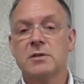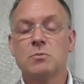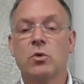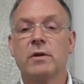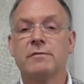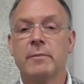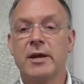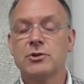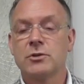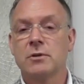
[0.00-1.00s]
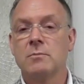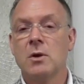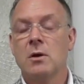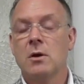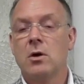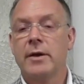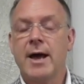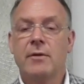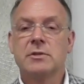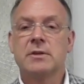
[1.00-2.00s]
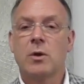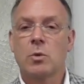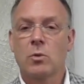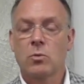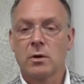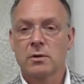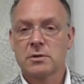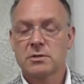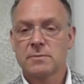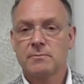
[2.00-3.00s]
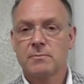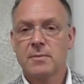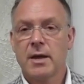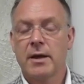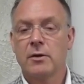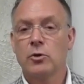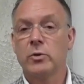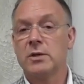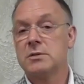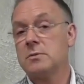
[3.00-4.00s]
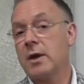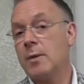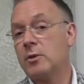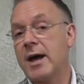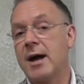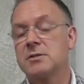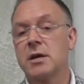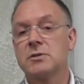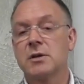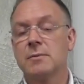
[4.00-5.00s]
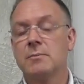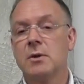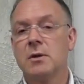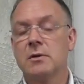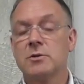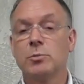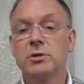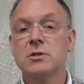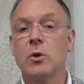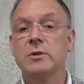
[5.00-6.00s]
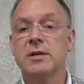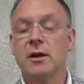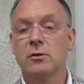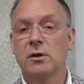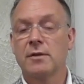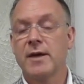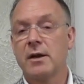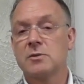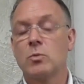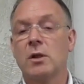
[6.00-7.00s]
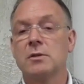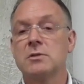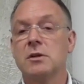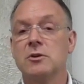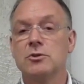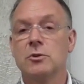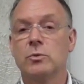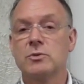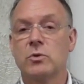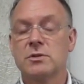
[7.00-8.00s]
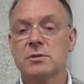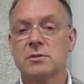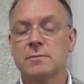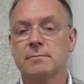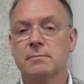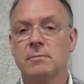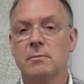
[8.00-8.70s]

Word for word: that has more information on how this network works and who is able to access it. So please go and take a look at that as well as the additional resources.